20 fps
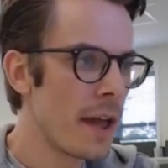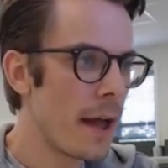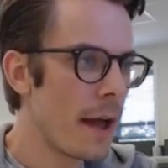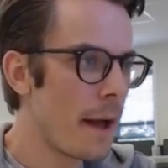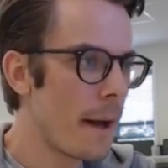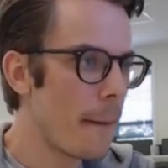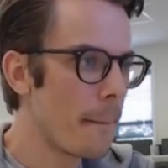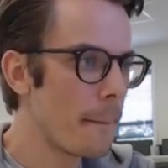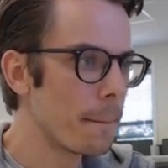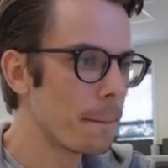
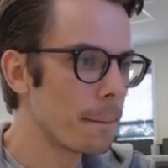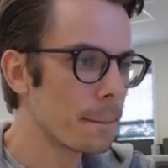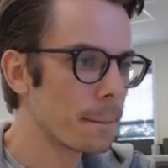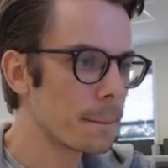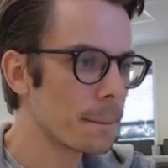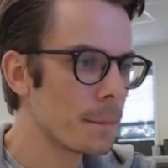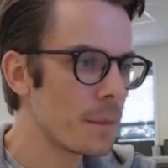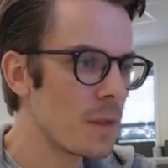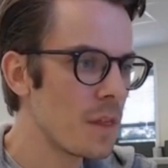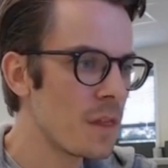
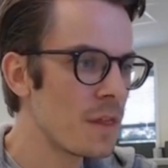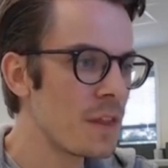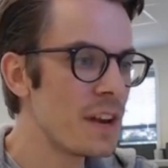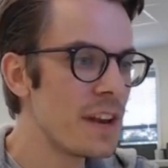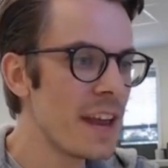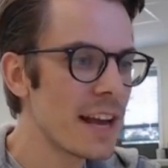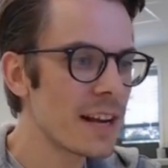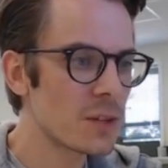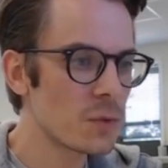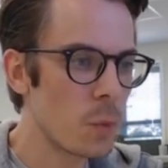The
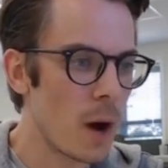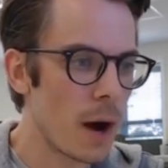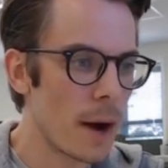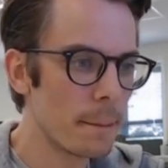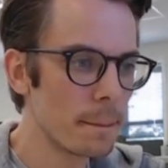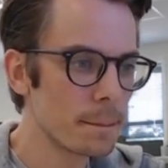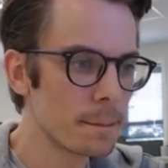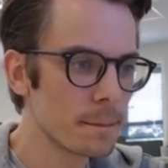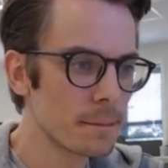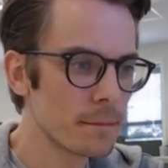next
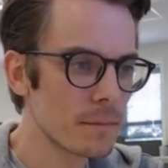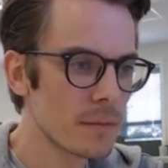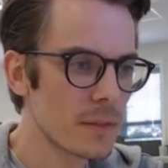one,